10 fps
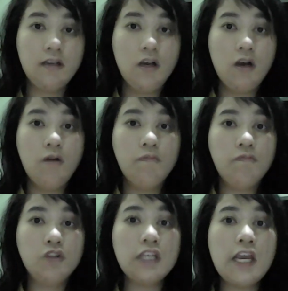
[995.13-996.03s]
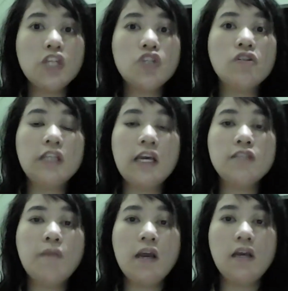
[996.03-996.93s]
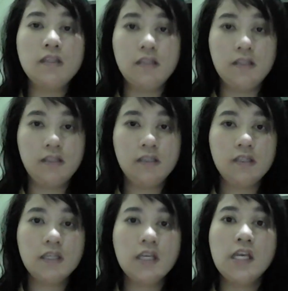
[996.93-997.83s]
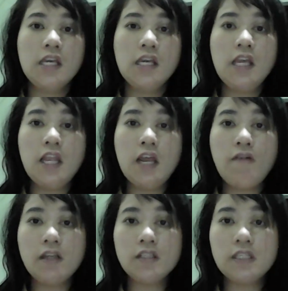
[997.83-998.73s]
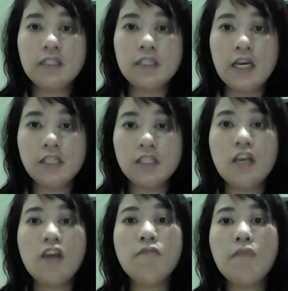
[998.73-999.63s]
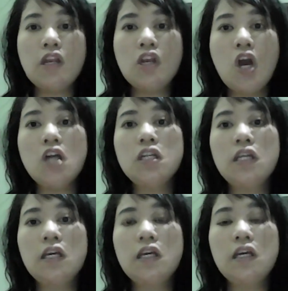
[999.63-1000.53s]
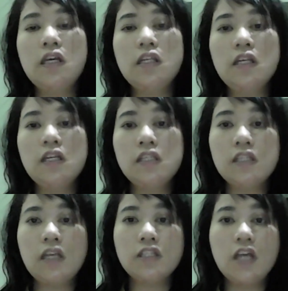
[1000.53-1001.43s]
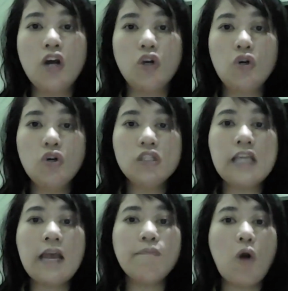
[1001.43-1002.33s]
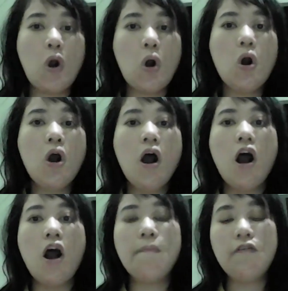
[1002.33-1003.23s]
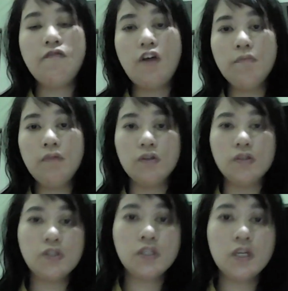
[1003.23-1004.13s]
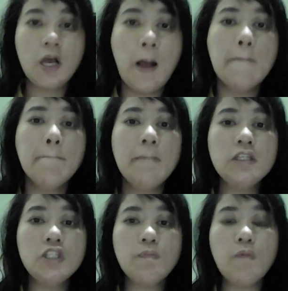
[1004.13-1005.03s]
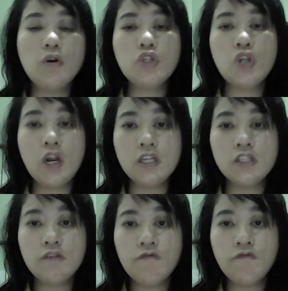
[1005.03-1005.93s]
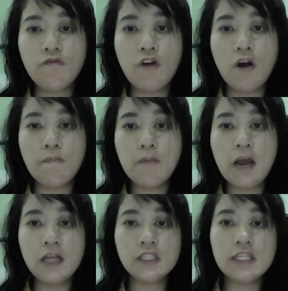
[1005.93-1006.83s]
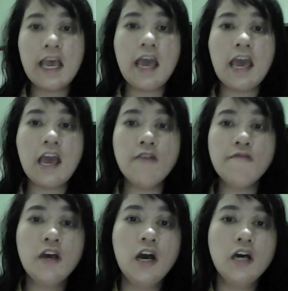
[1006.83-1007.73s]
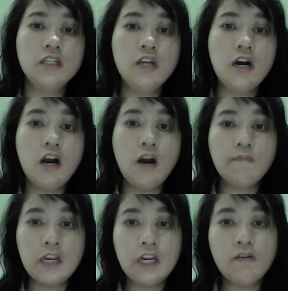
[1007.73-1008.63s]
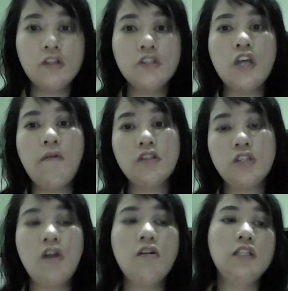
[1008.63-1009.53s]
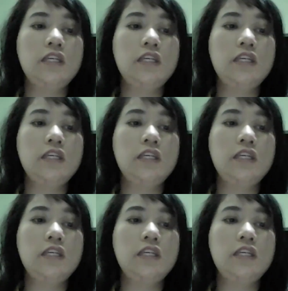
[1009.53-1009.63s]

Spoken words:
Potential test biases. Indirect testing may not elicit a good sample of performance. Multiple choice formats have the appearance of authority.